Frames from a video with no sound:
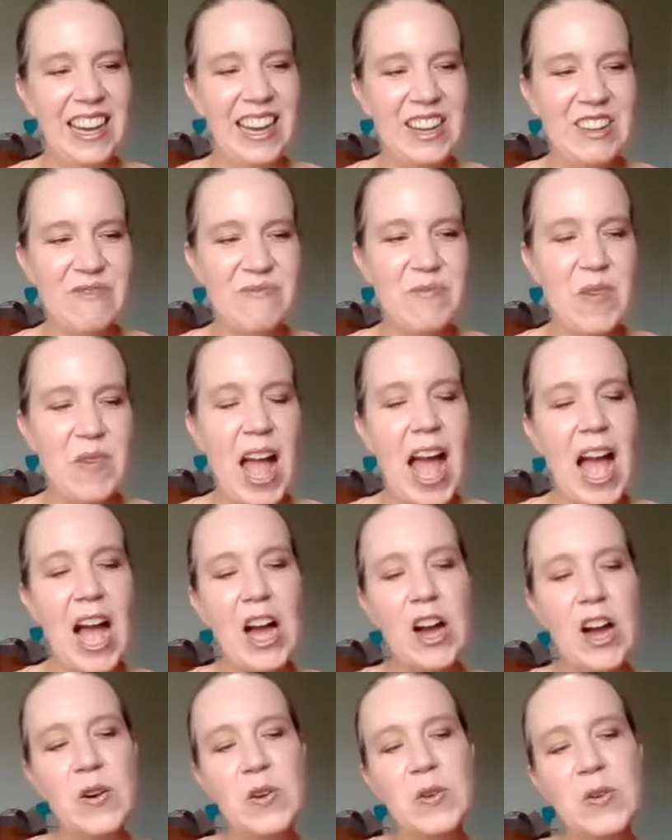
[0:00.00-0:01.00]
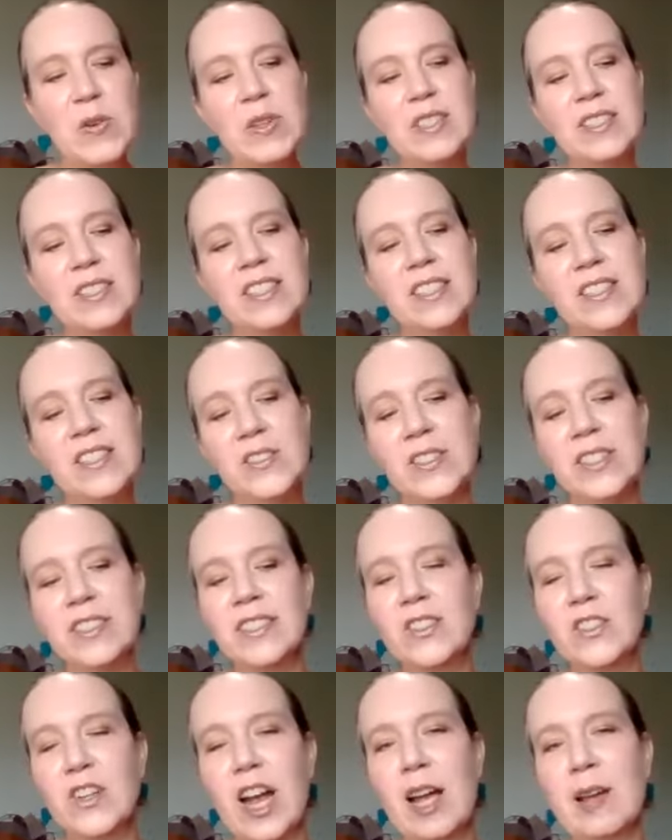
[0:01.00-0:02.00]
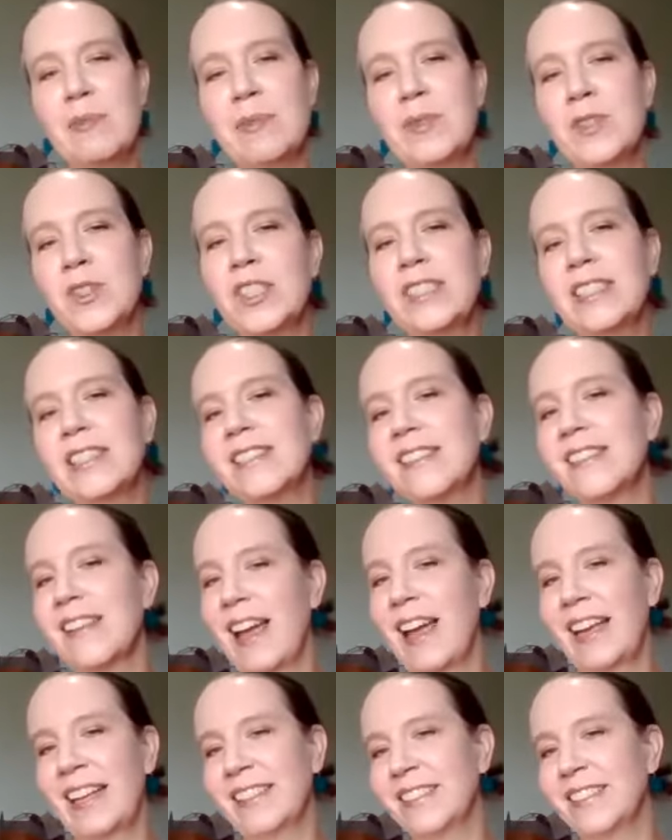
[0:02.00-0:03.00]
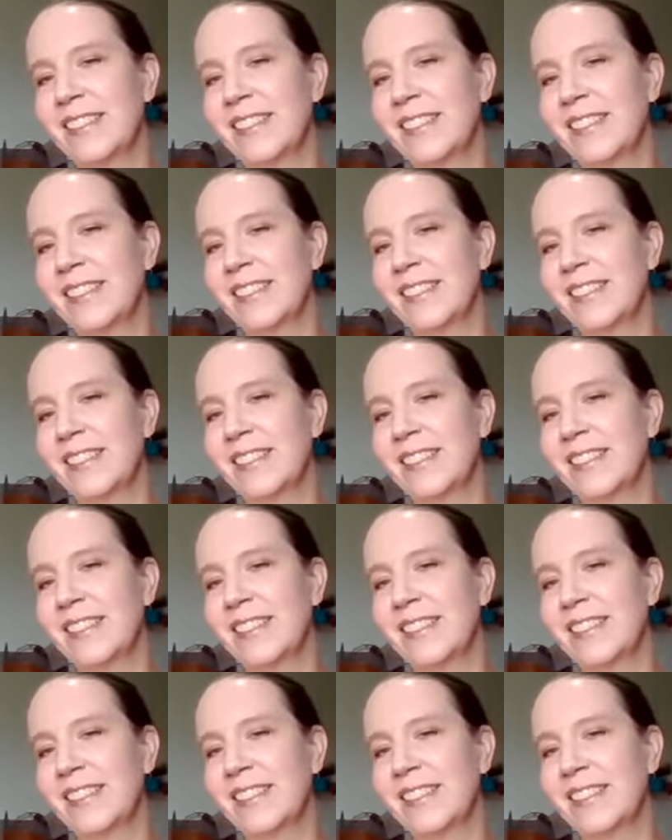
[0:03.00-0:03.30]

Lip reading: How do you describe your design